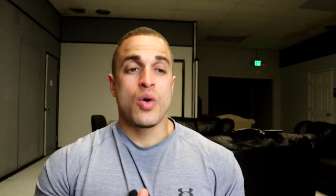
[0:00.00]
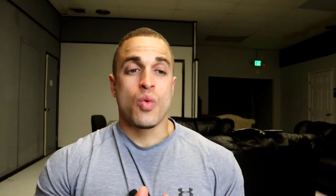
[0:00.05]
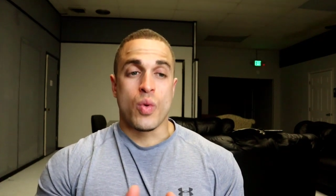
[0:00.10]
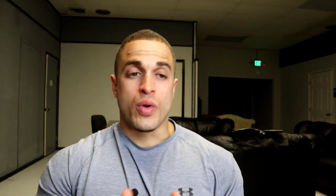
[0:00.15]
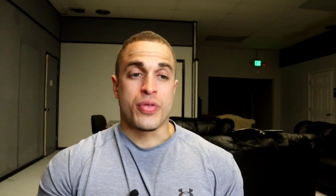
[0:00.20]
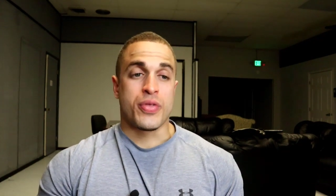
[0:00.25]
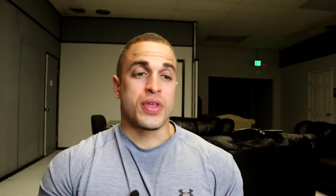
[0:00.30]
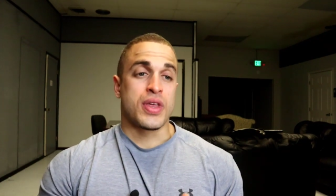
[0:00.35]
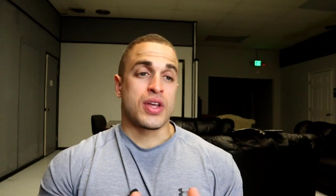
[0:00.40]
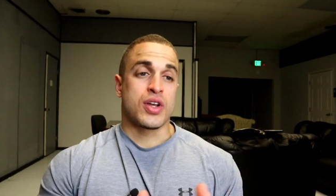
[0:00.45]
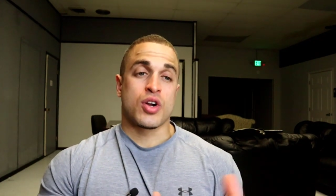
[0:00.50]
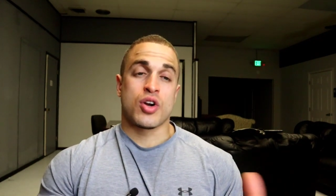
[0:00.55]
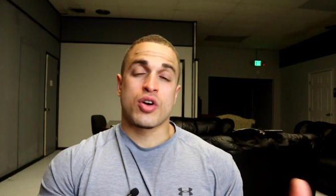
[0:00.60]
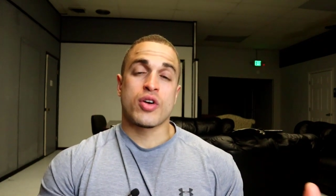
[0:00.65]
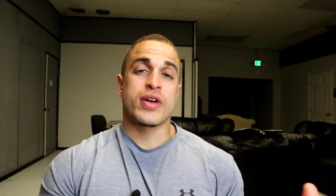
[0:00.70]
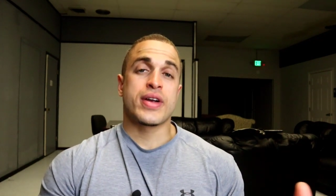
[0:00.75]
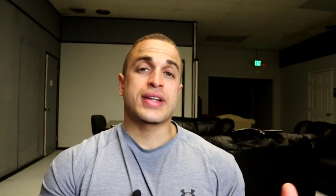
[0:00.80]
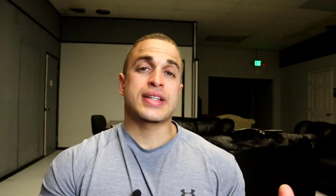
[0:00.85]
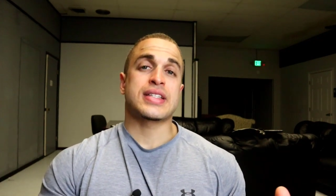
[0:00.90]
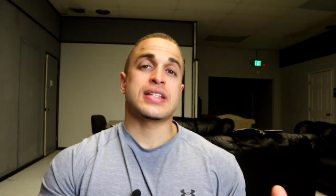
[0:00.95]
with the
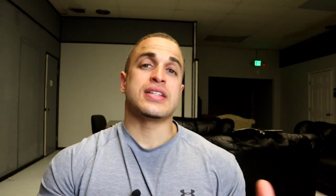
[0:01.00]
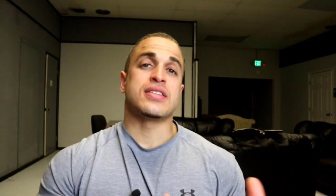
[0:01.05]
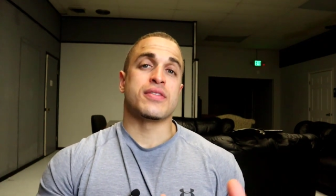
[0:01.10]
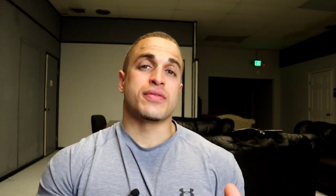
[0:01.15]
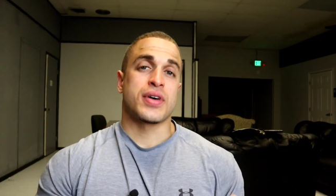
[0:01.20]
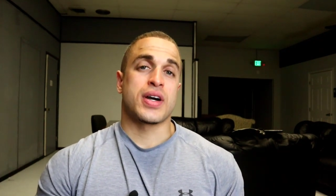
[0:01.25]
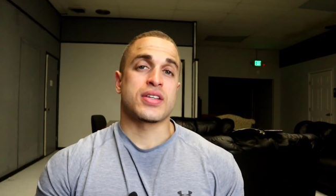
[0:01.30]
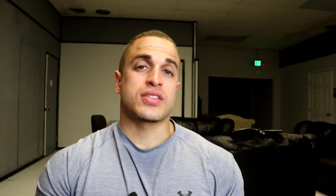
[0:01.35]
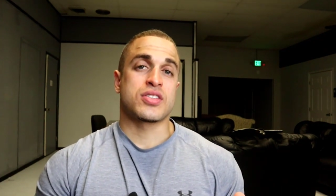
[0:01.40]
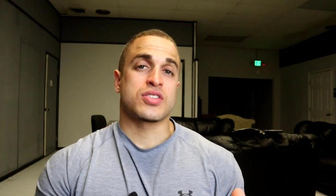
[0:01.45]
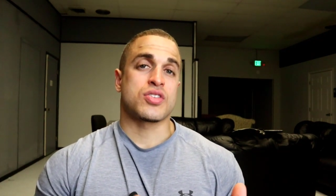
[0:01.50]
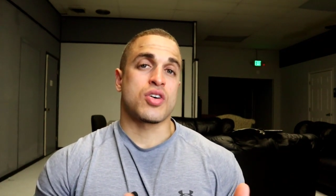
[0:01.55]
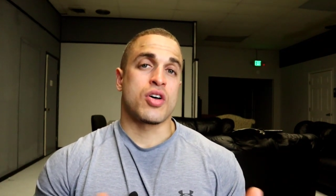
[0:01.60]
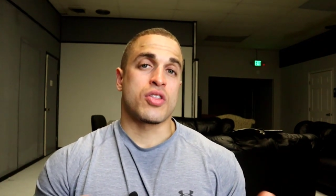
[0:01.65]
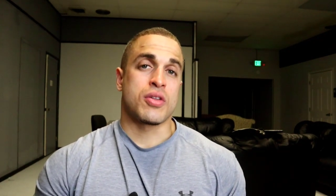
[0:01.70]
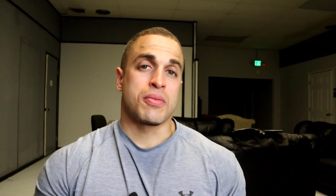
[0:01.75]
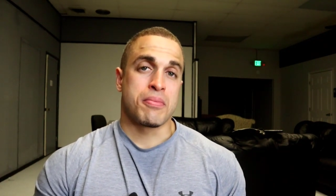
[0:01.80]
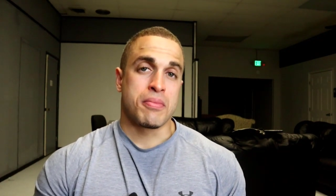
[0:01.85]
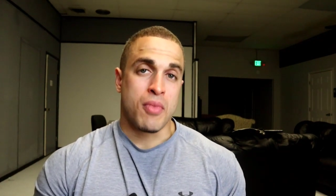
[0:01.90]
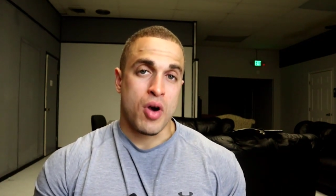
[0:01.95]
current devices
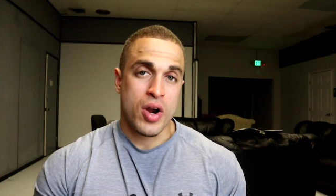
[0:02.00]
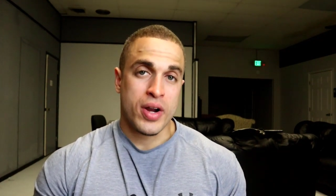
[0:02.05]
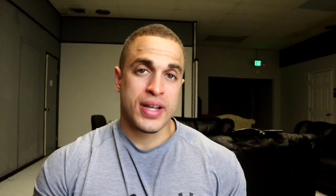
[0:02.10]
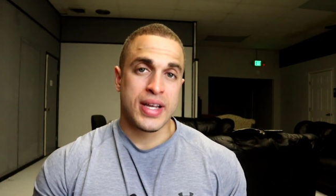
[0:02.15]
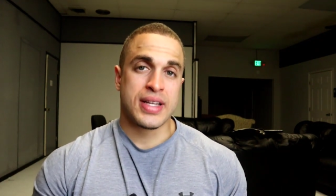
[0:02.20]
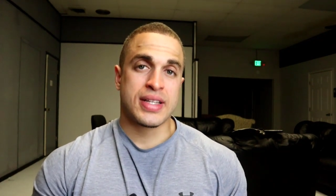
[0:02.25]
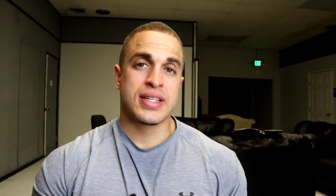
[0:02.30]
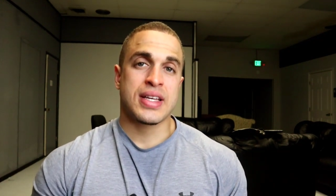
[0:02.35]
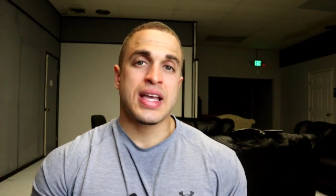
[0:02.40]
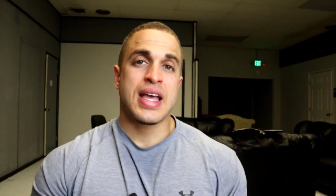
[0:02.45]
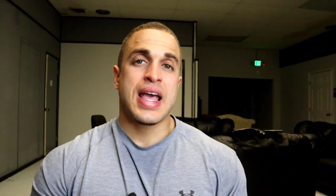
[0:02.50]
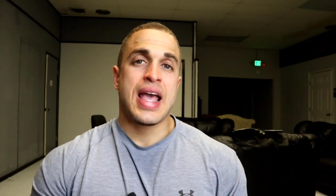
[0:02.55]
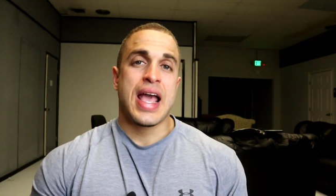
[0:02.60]
on the market.